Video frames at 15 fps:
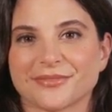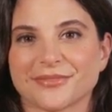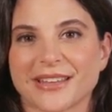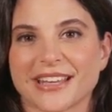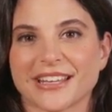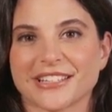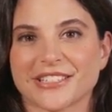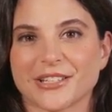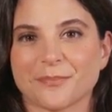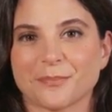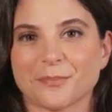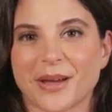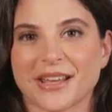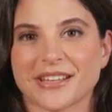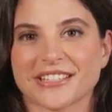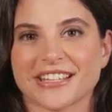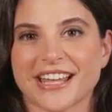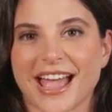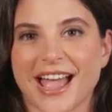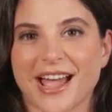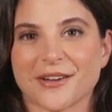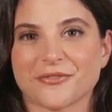It is a
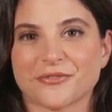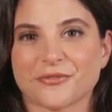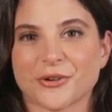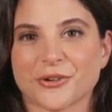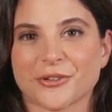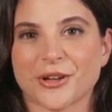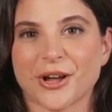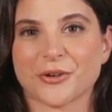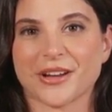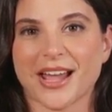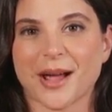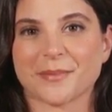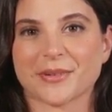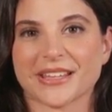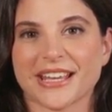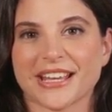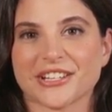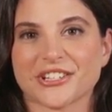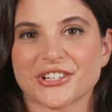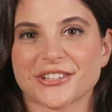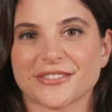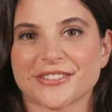must-have for loan
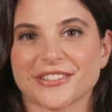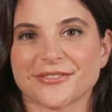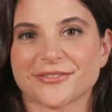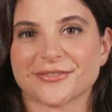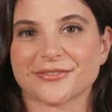applications,